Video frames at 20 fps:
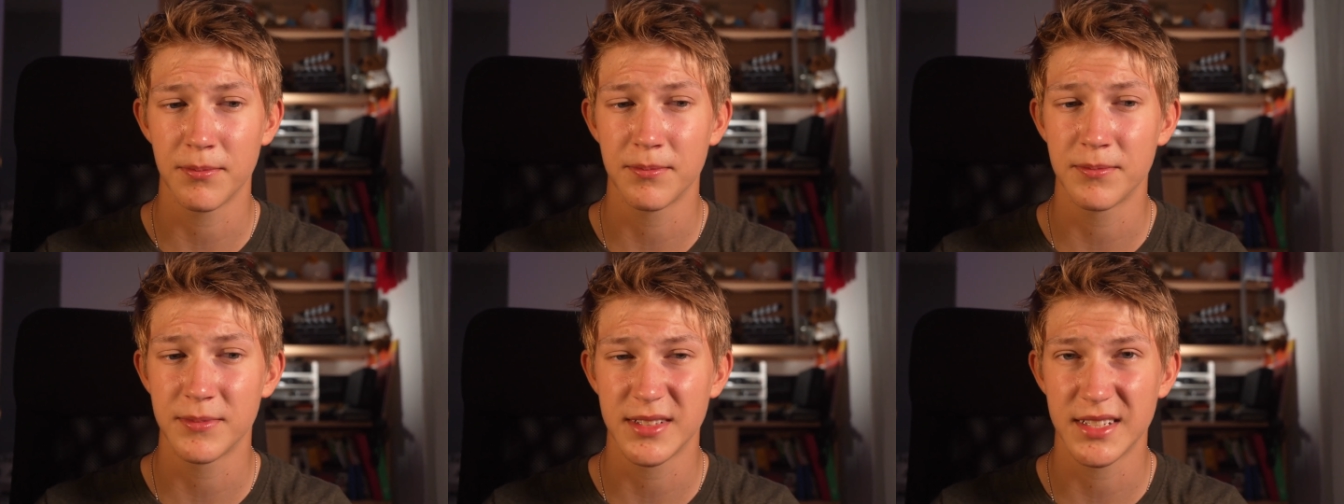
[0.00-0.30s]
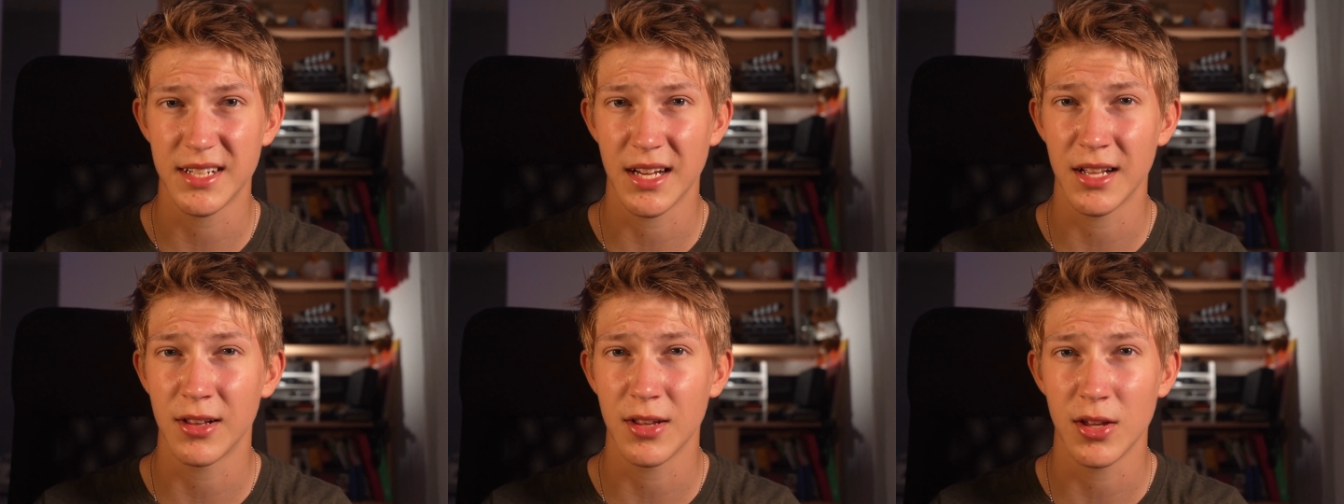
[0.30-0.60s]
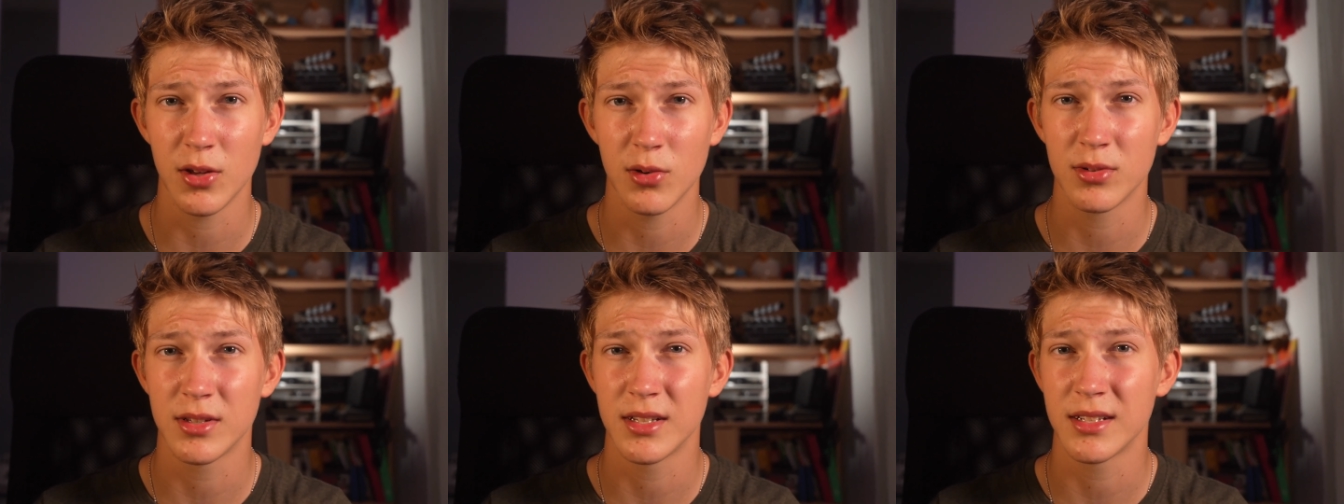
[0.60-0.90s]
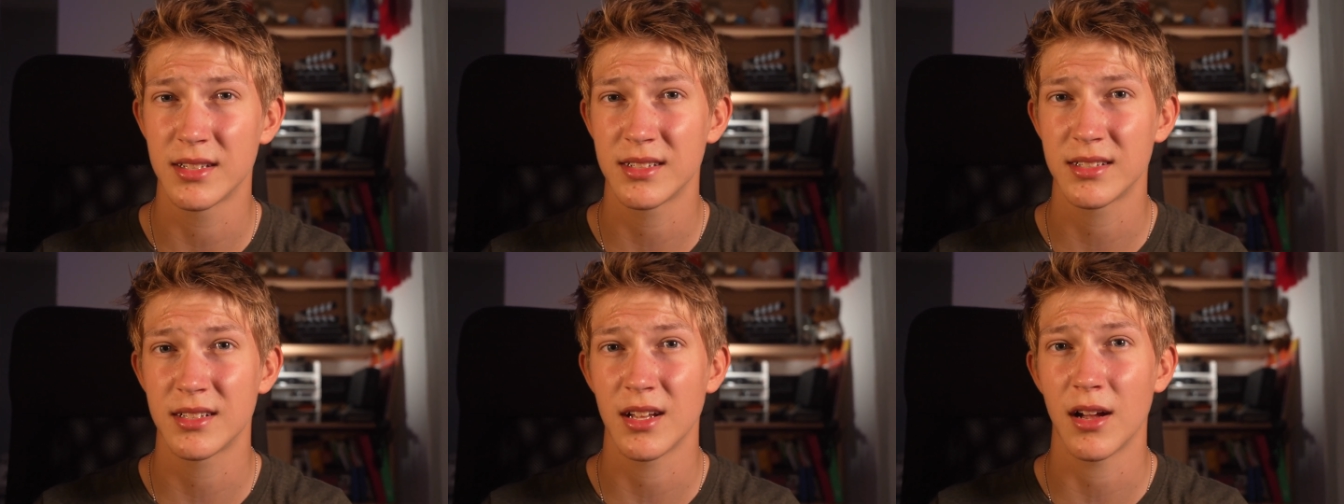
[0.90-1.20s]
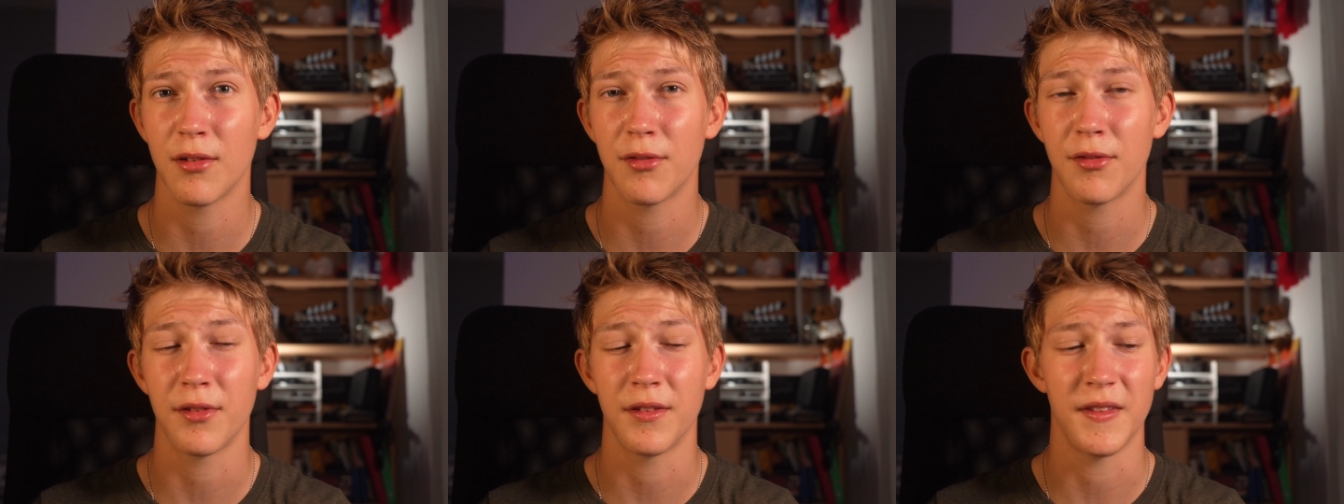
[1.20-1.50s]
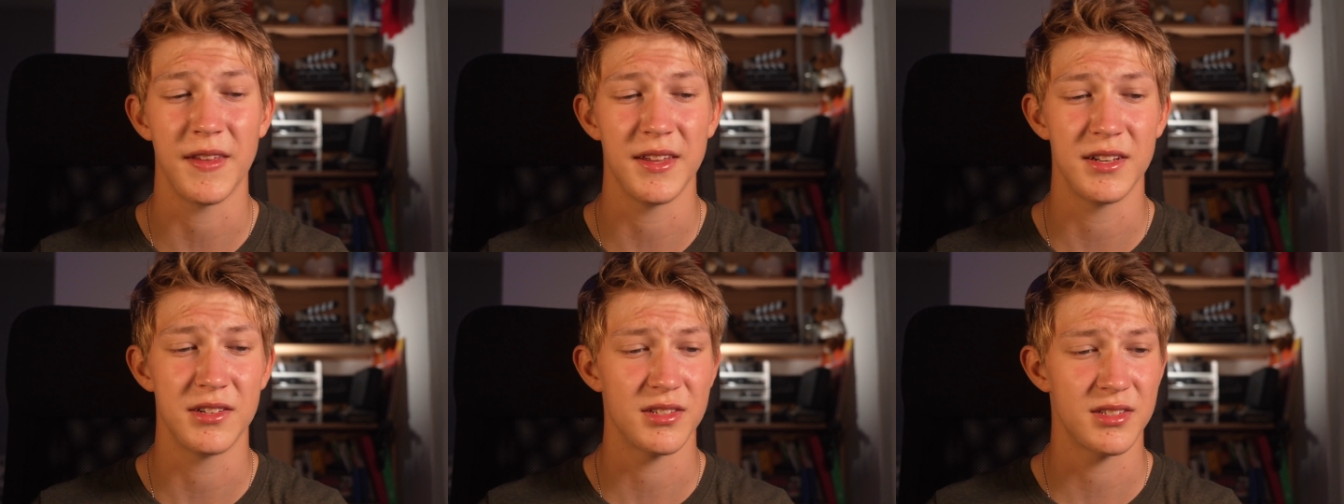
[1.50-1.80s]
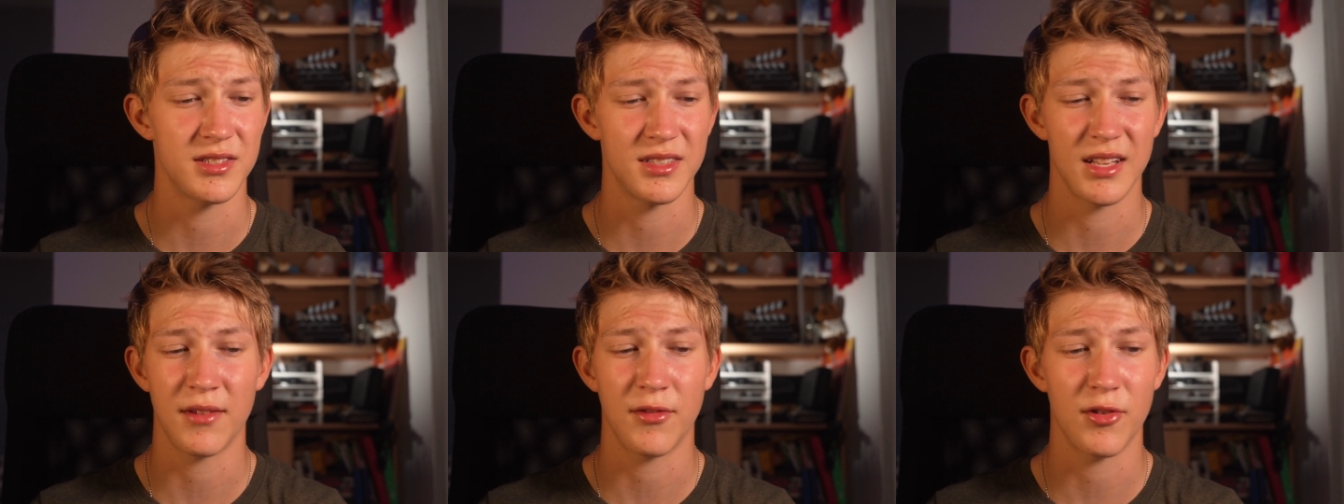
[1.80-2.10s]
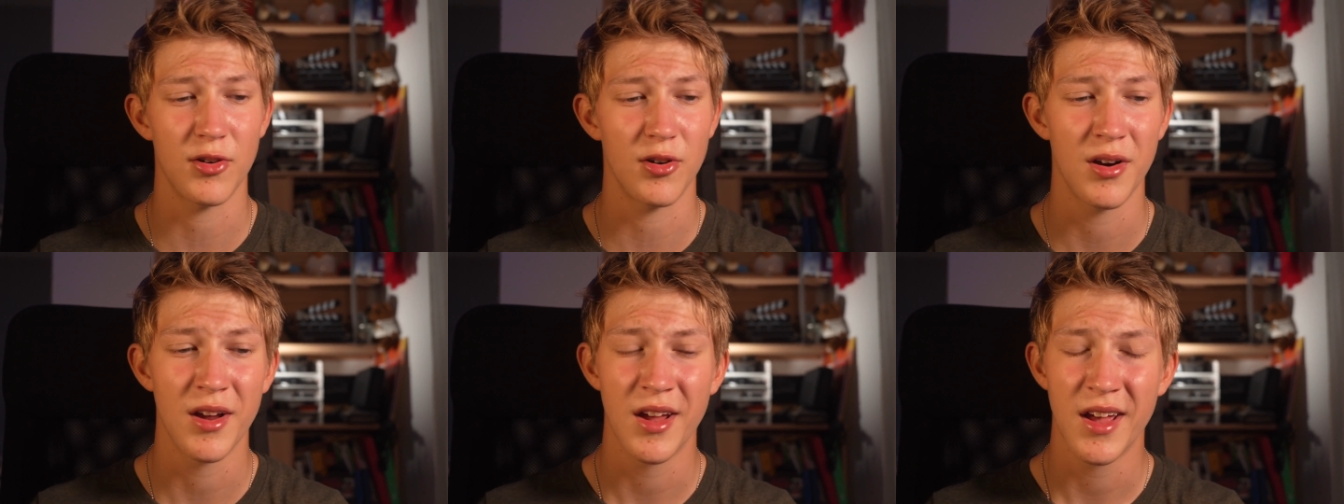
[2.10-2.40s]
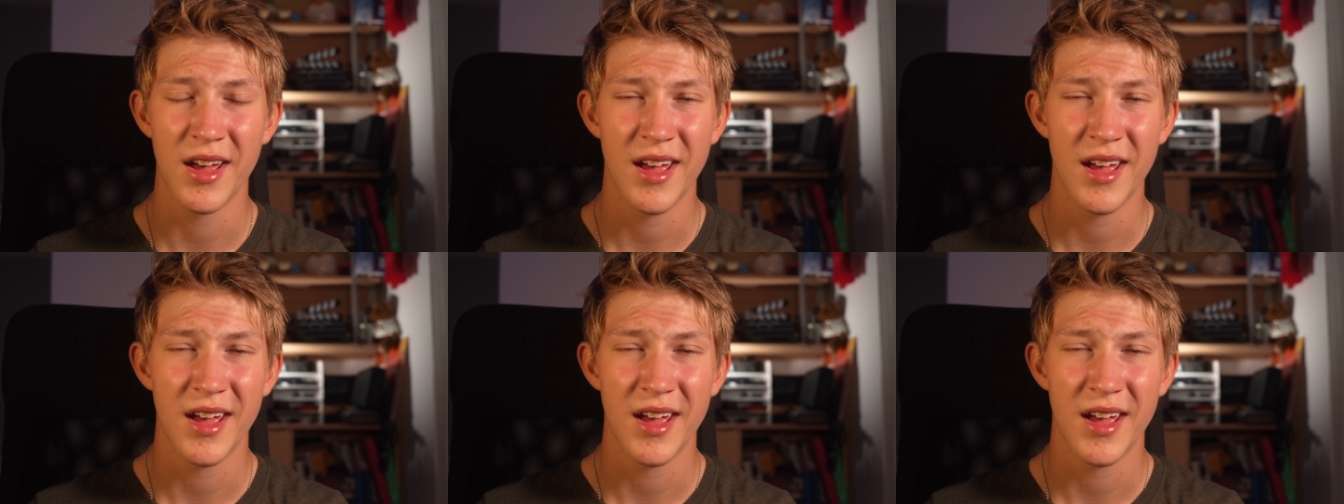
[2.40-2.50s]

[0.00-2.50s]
sell you his stuff and he just never